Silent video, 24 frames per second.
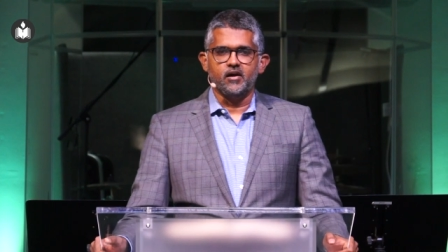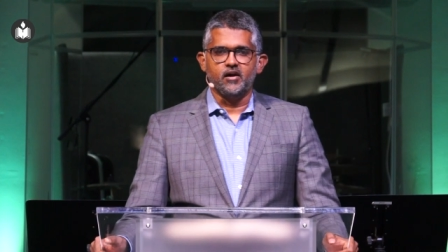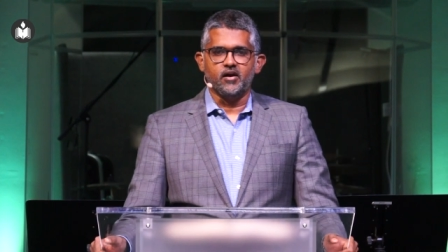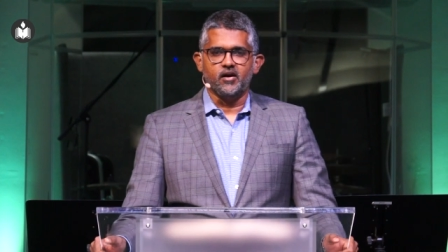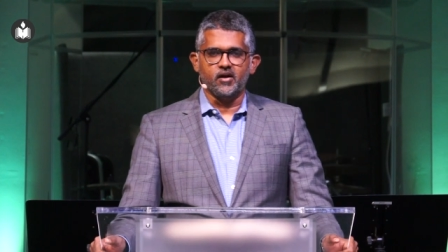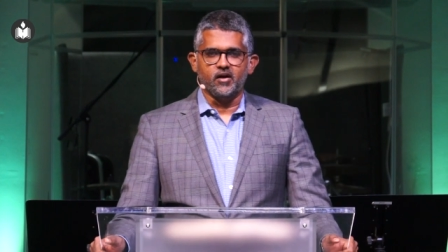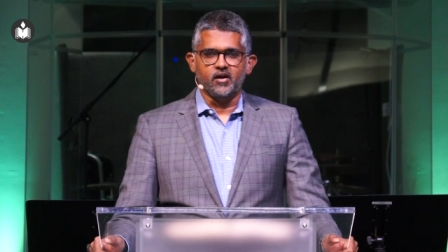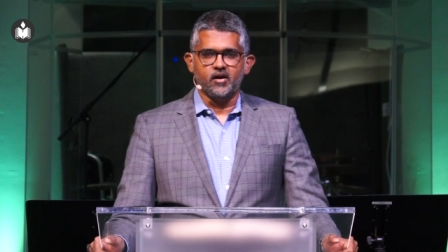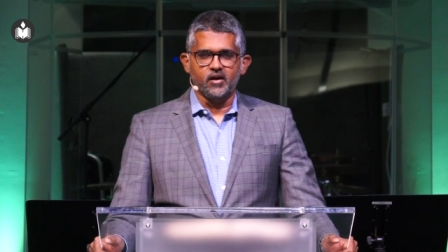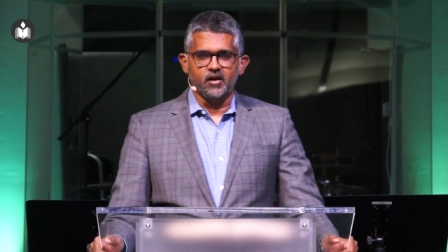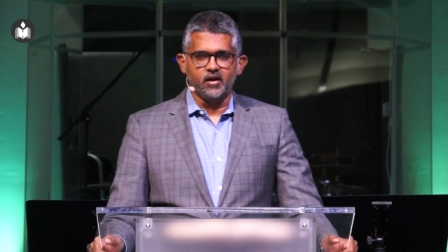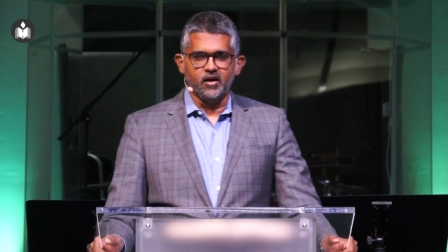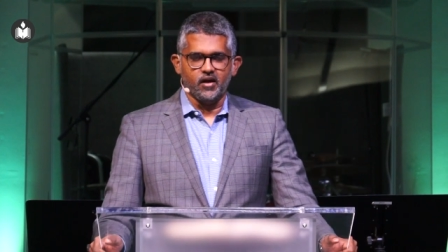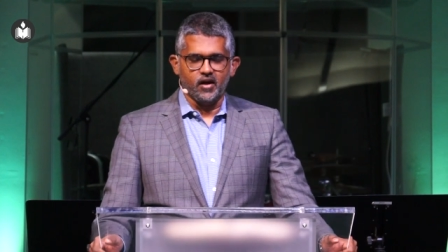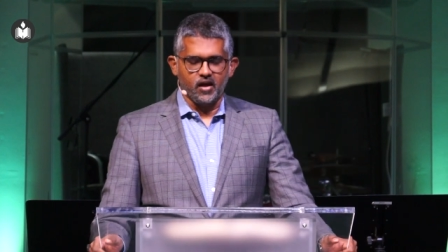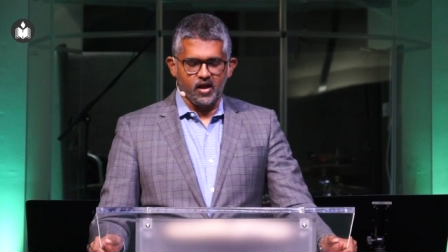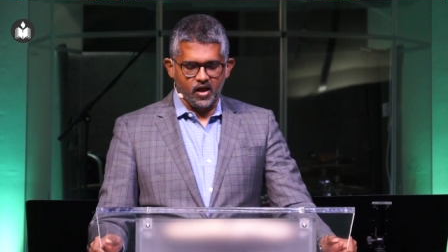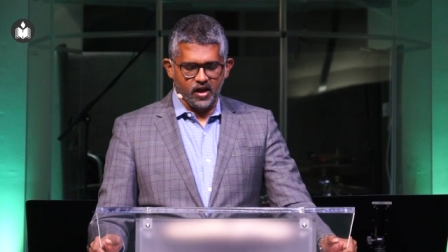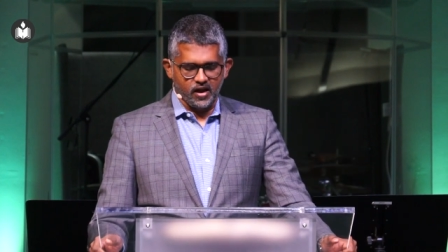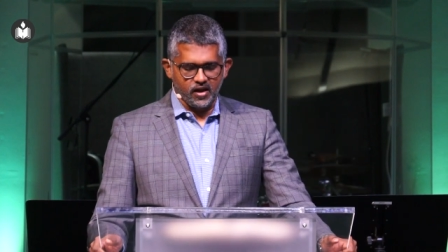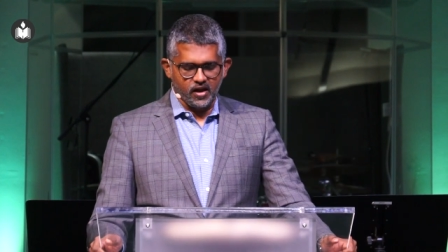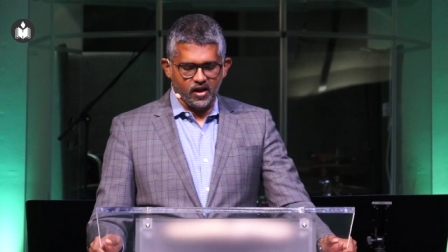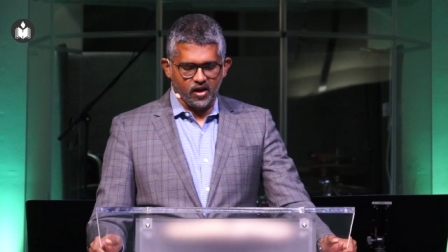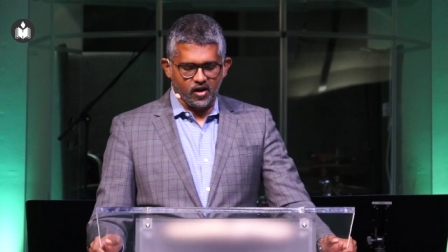
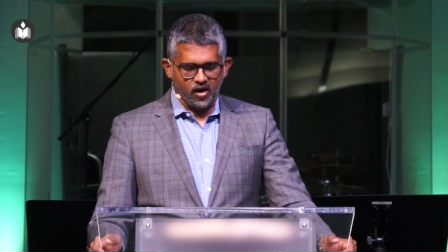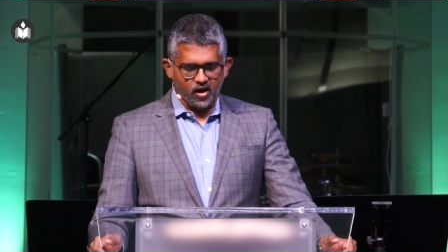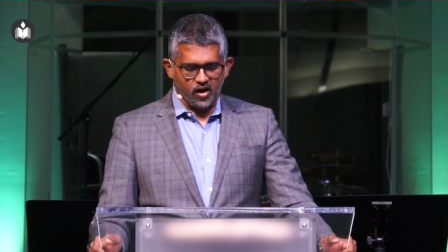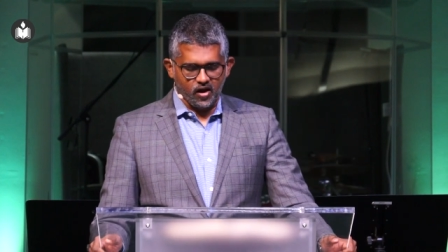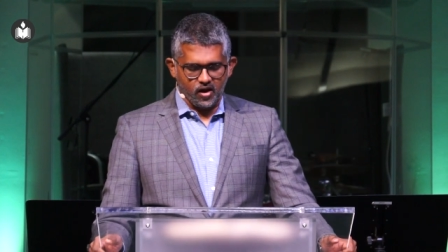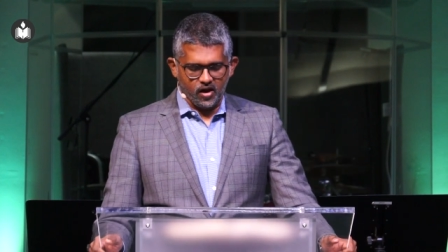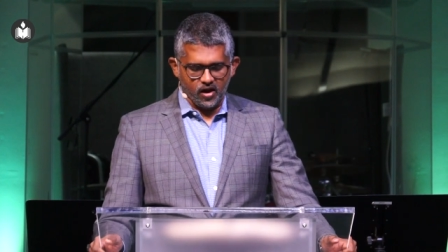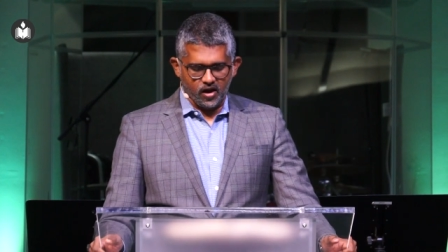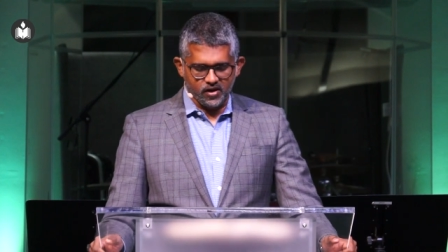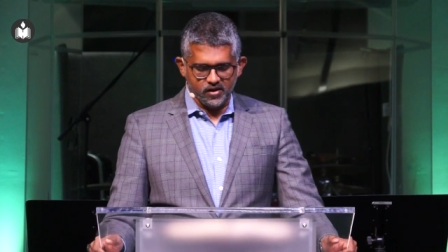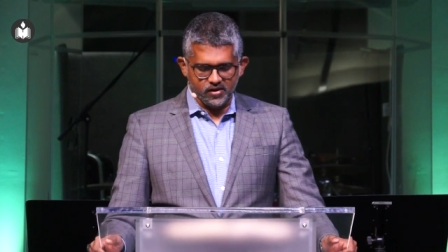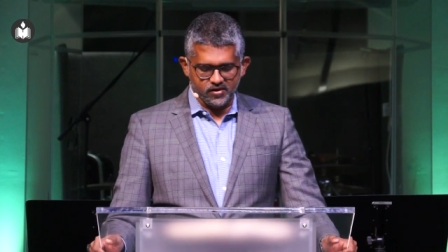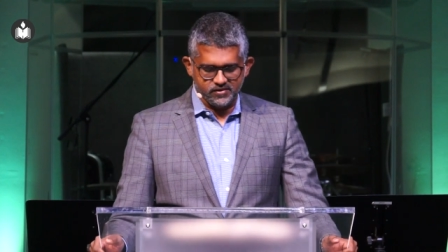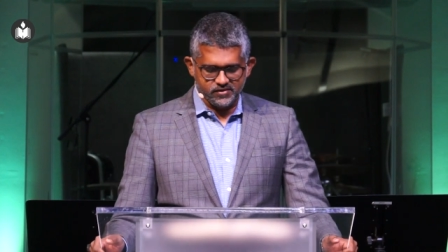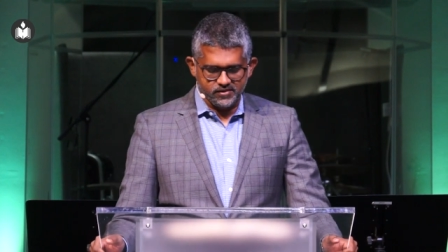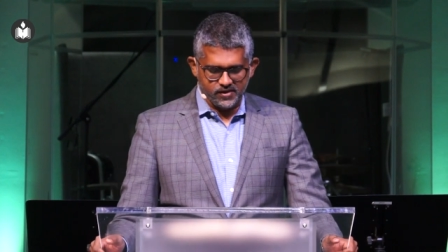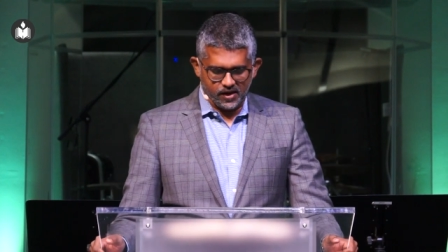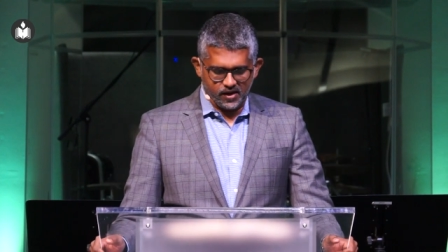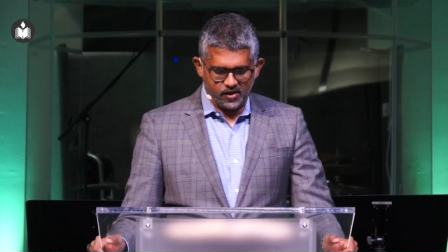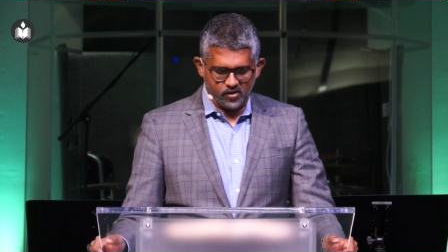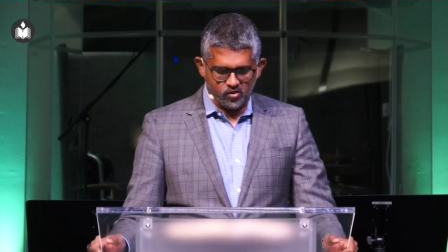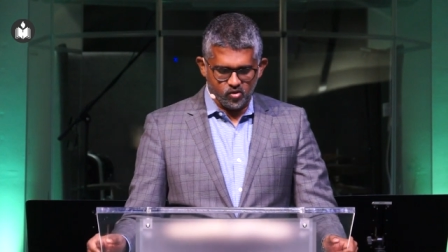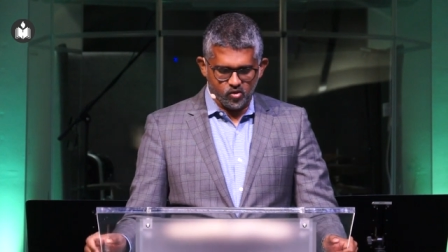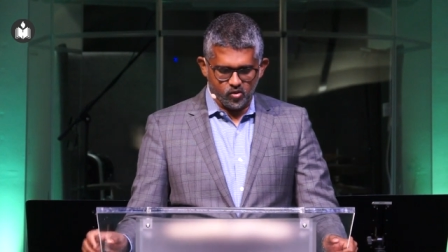Uh, and uh,
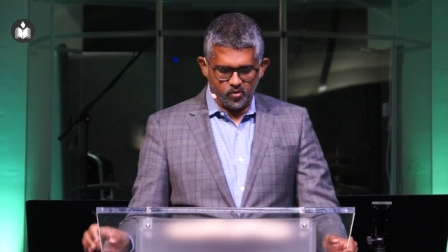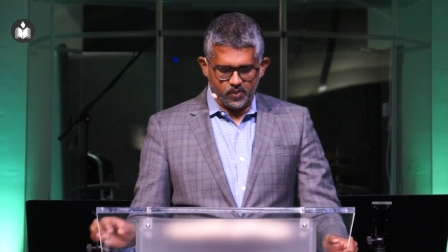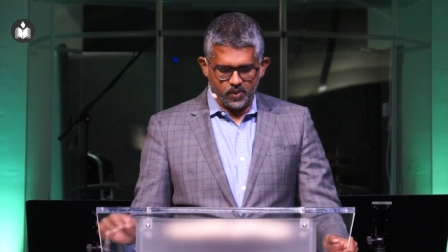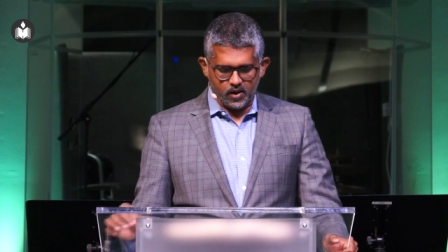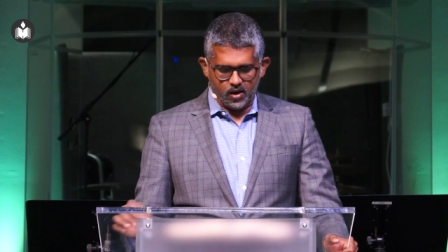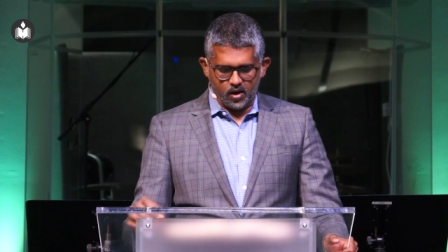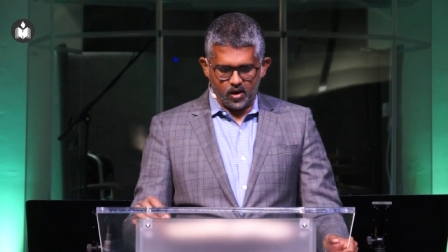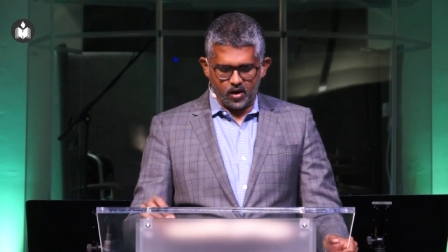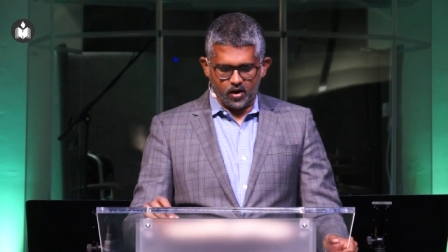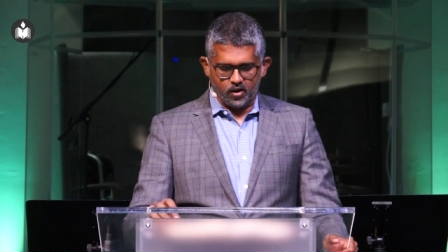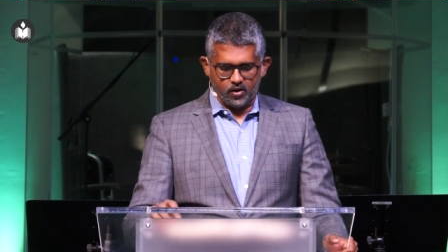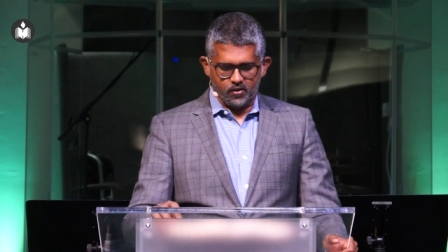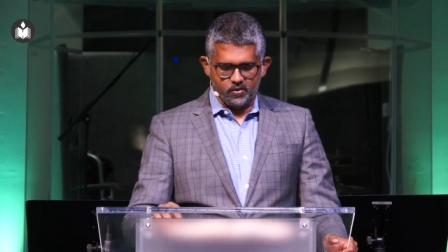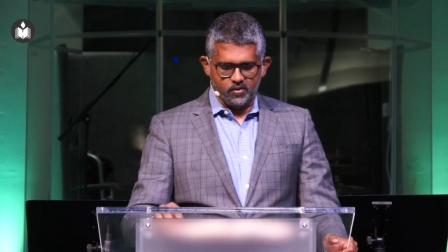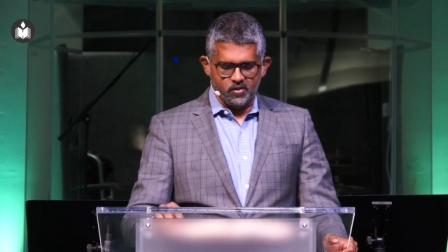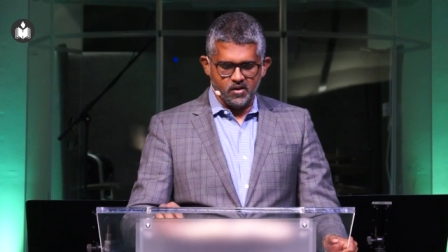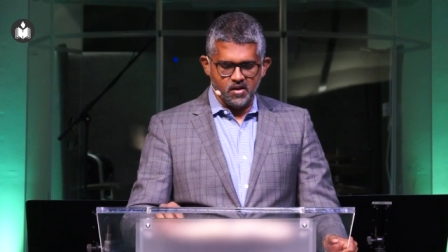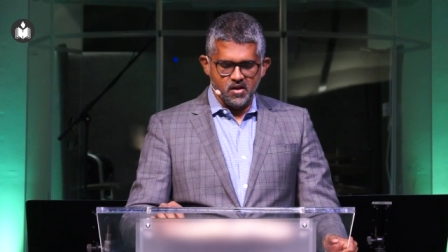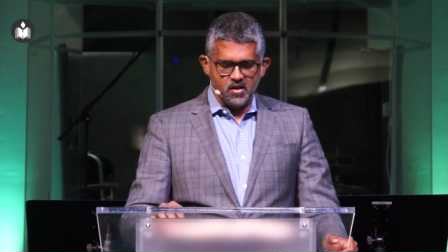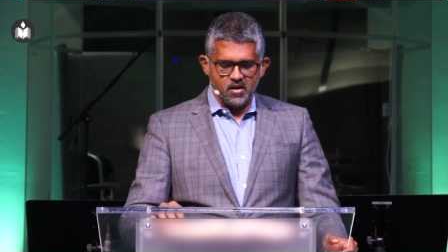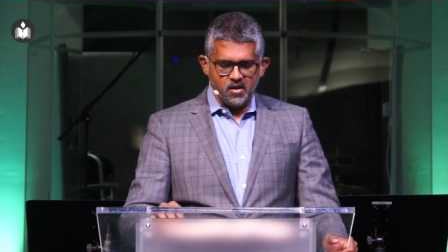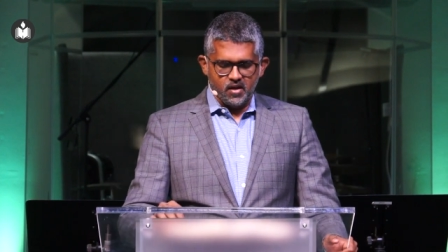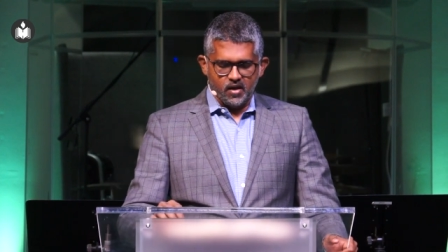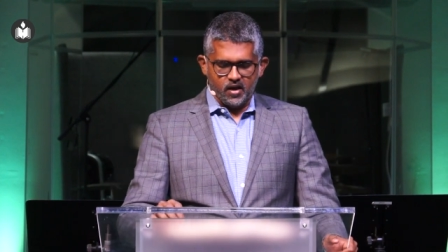understand who we are
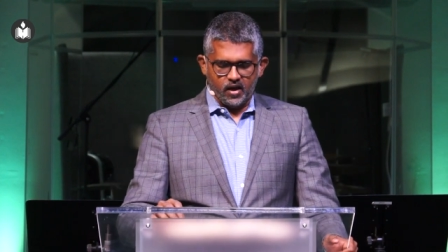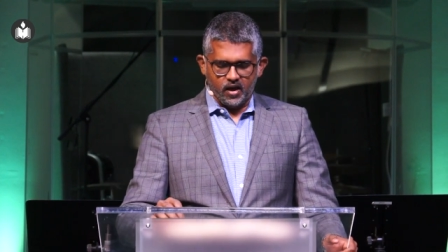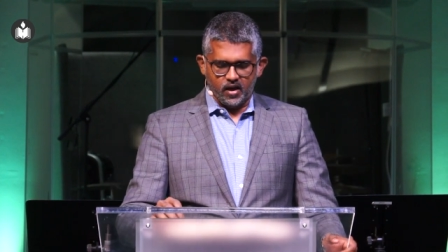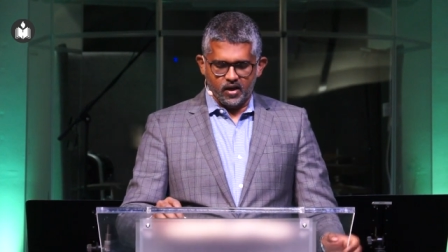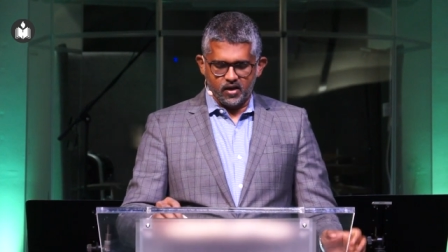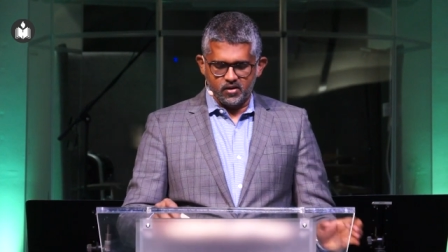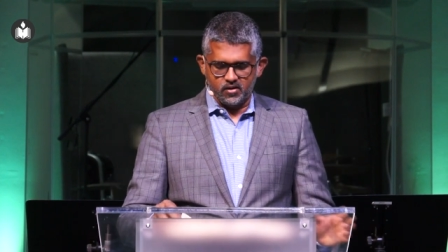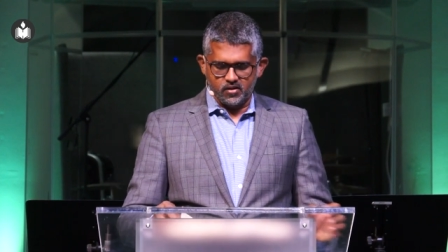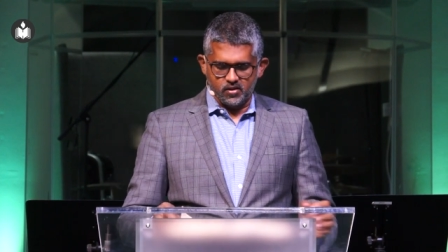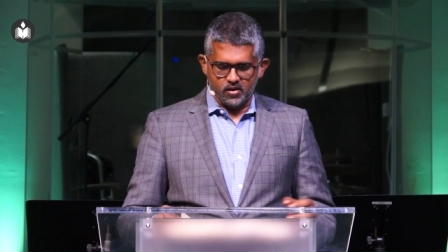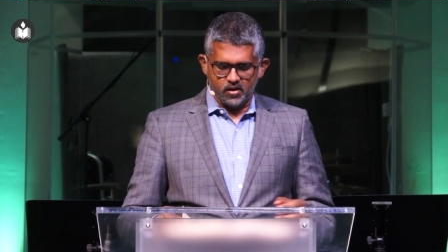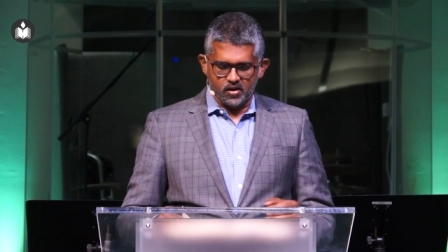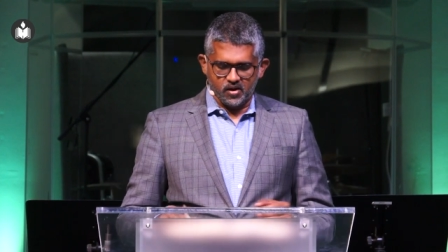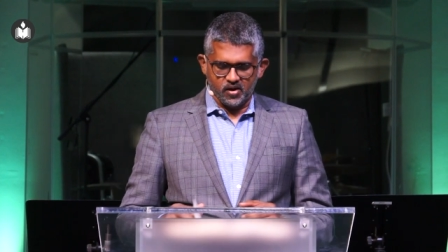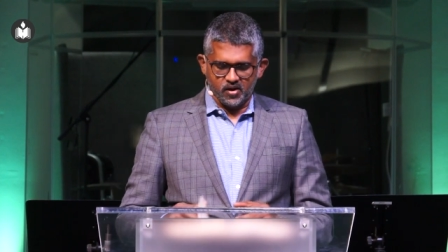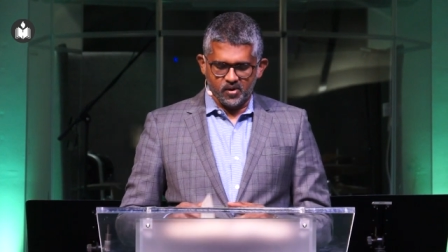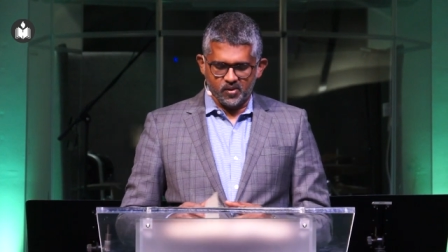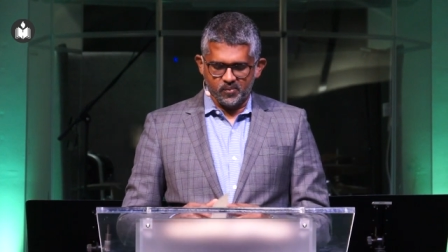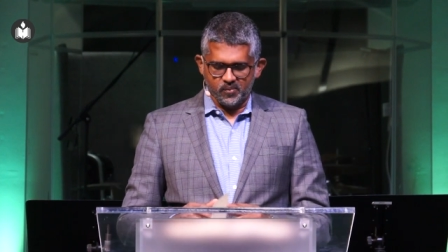and uh,